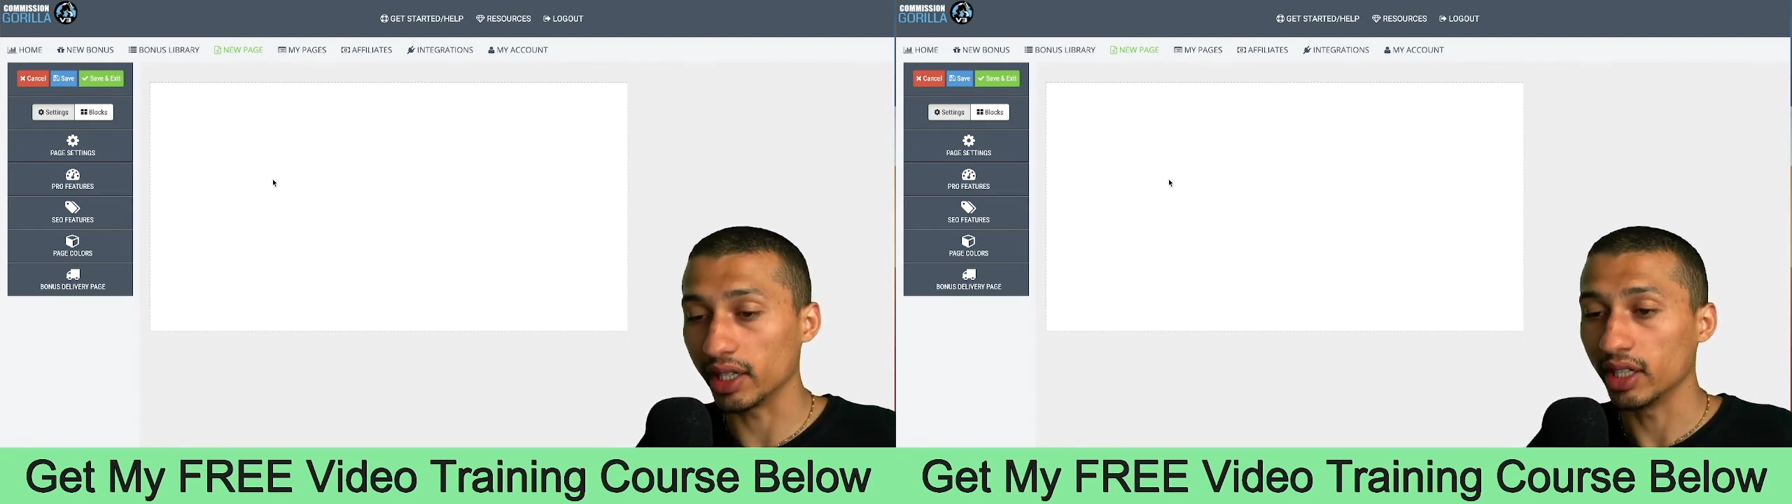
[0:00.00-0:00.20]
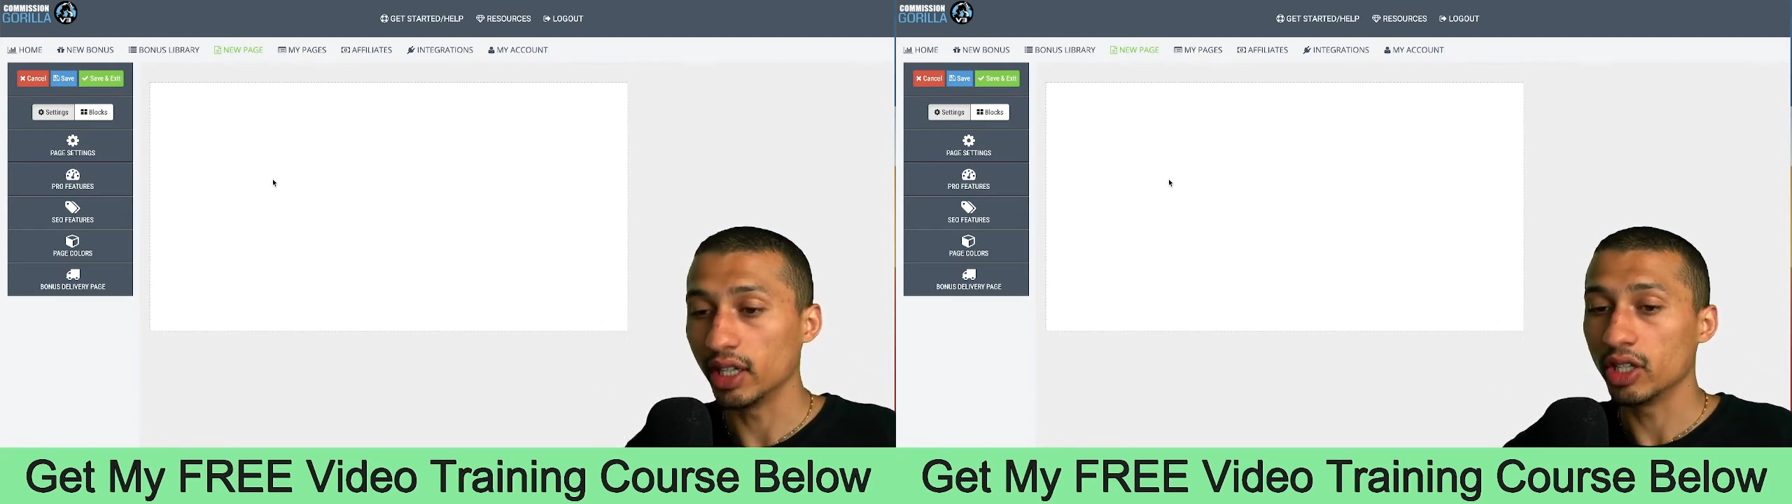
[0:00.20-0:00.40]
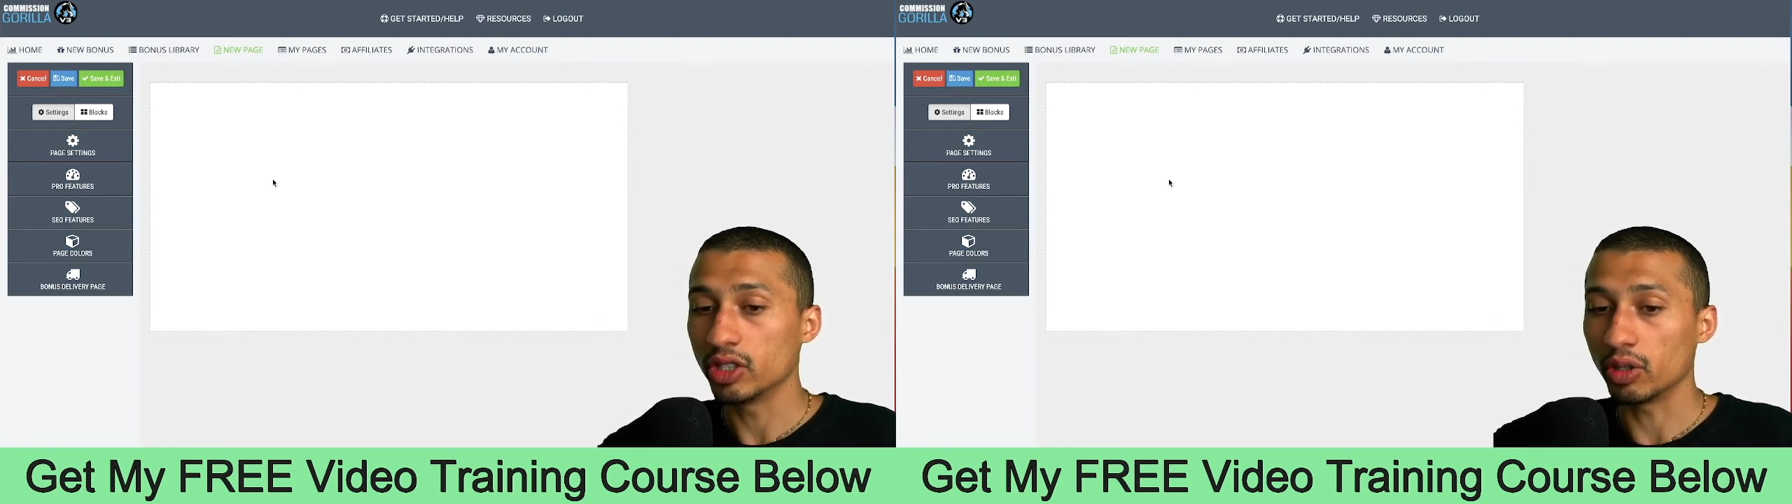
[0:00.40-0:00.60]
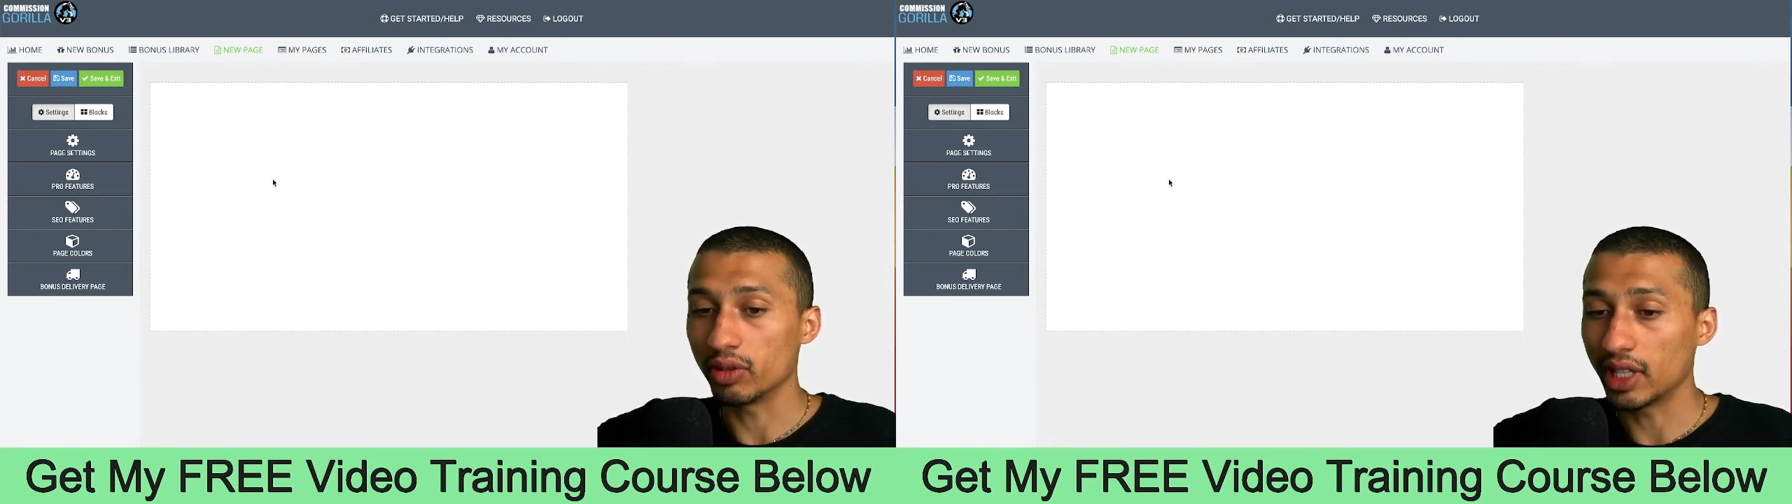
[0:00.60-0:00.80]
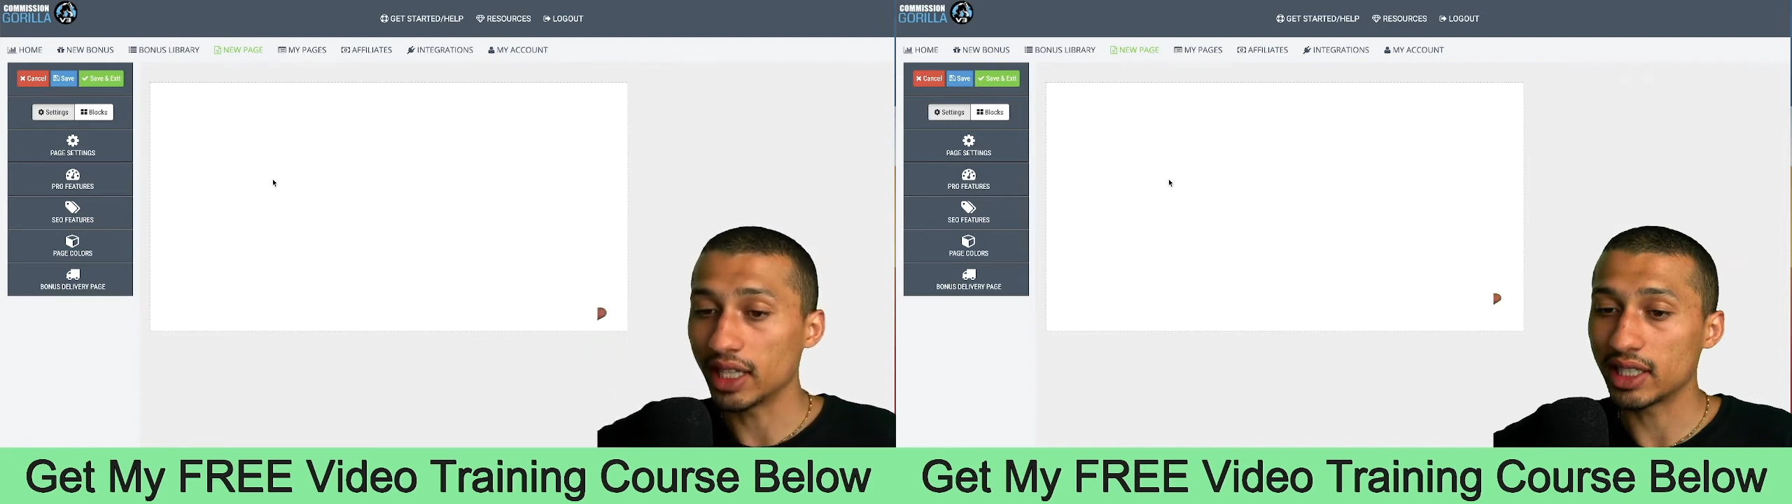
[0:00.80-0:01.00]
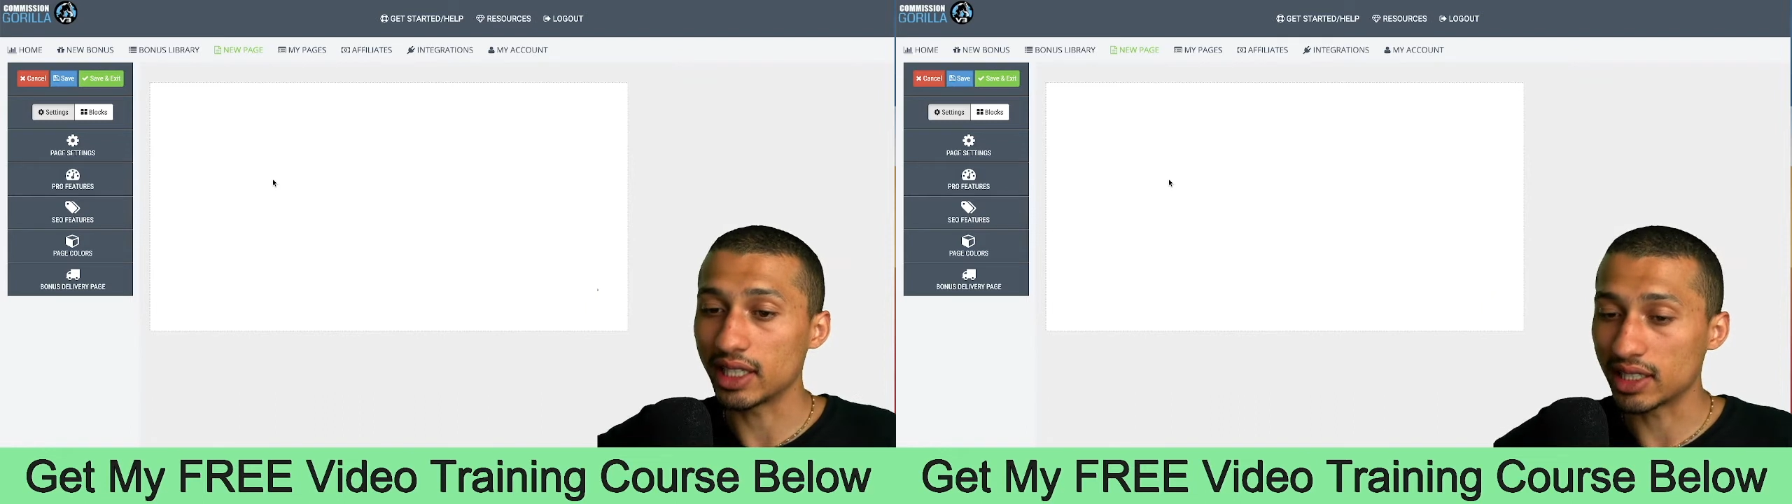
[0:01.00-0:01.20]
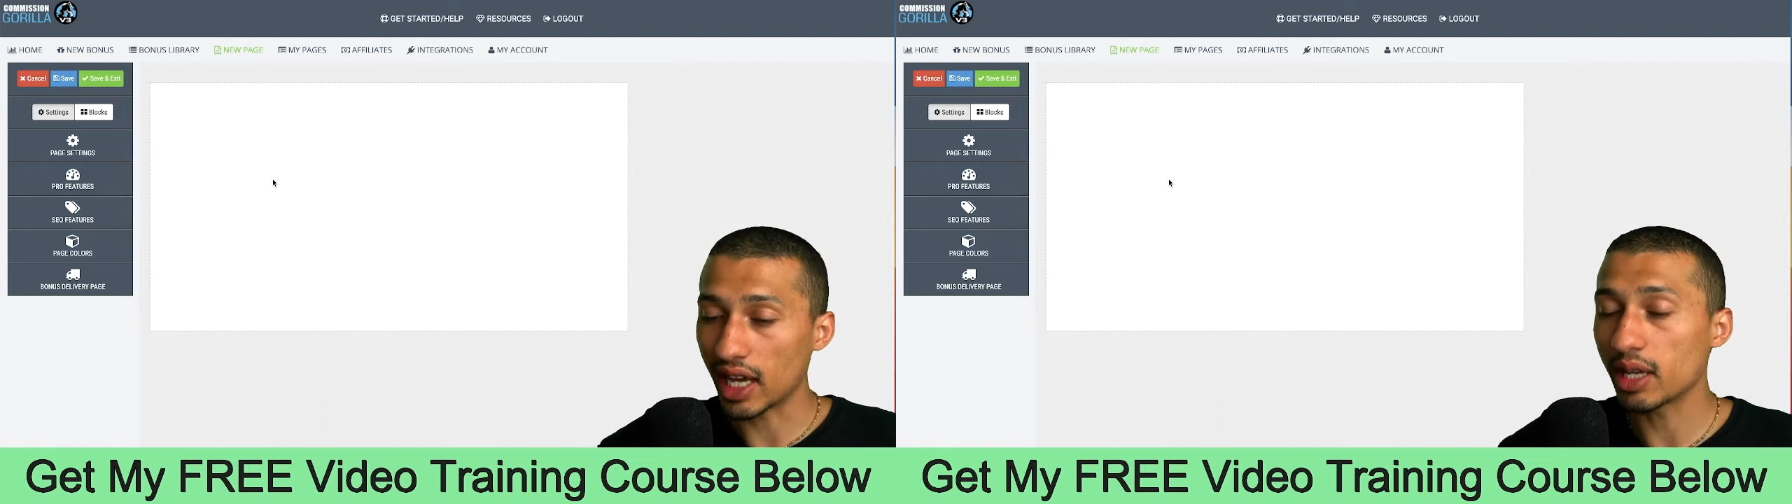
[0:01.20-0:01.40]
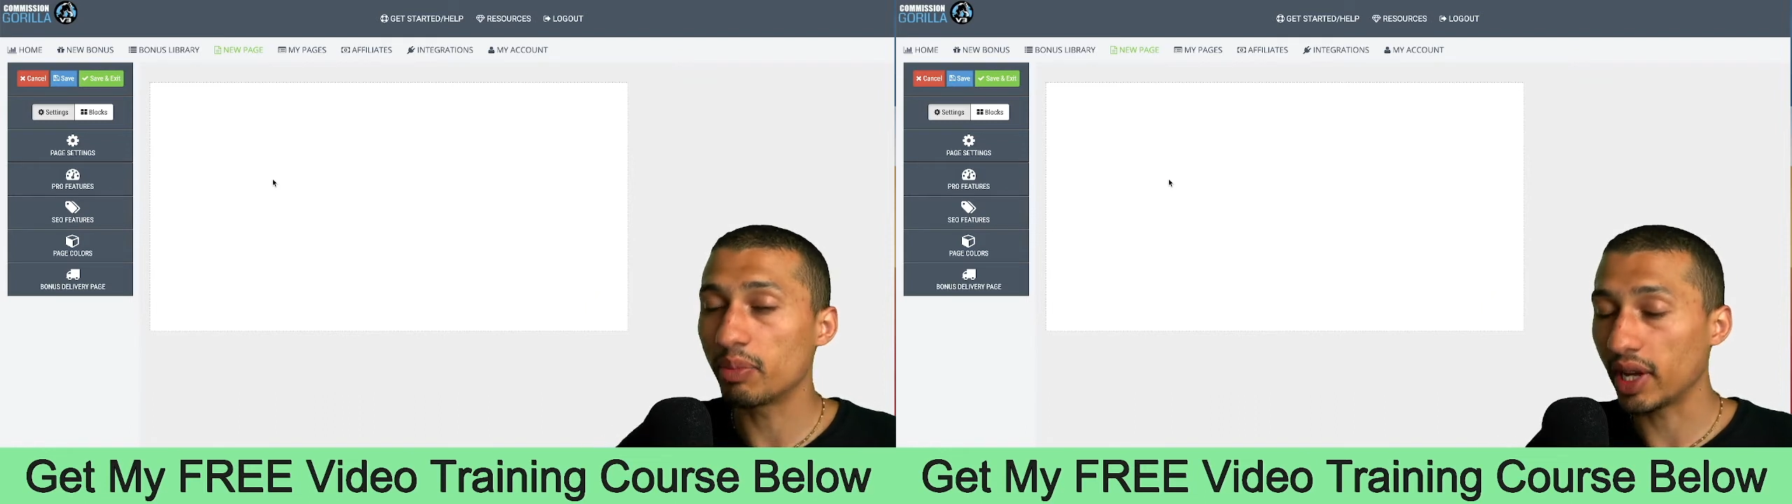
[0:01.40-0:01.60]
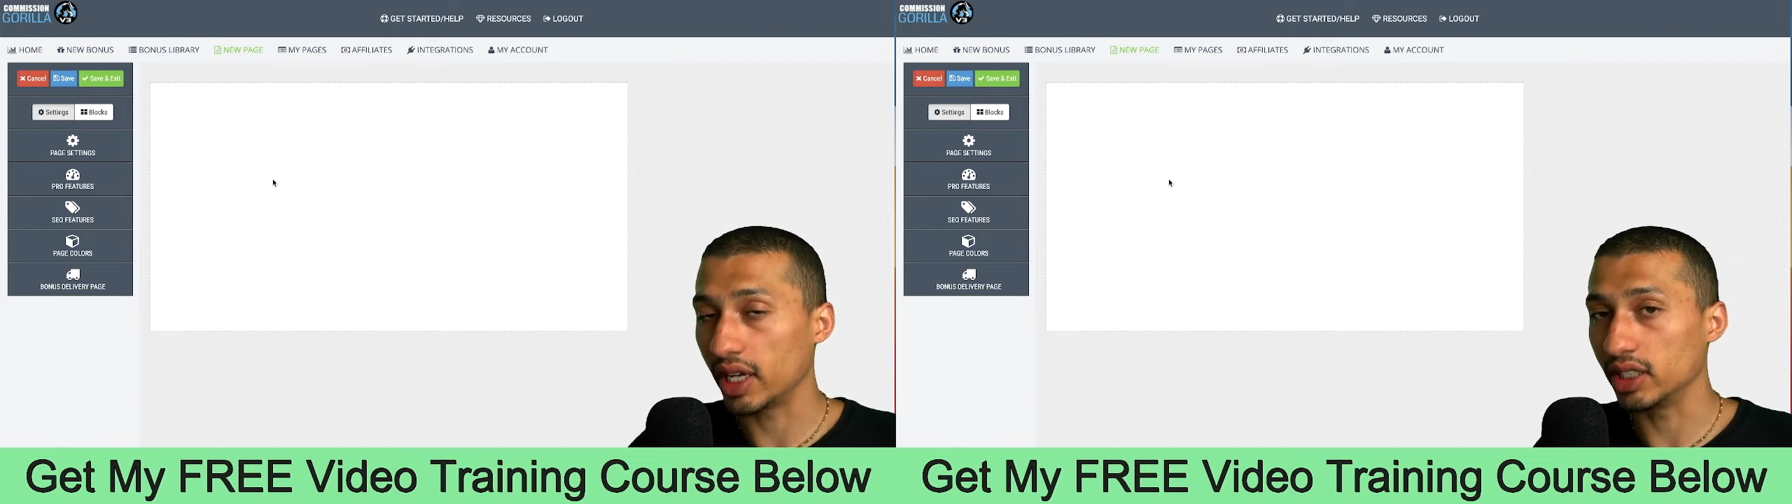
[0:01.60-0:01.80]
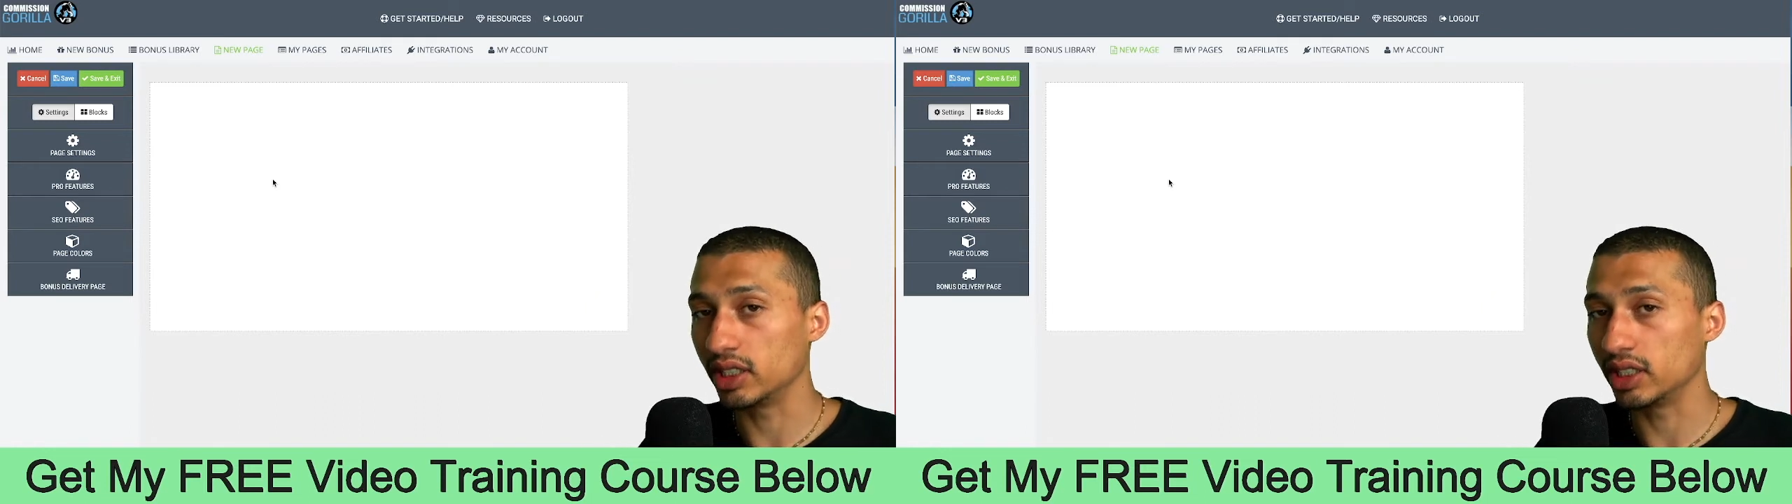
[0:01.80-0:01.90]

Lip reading: So this entire page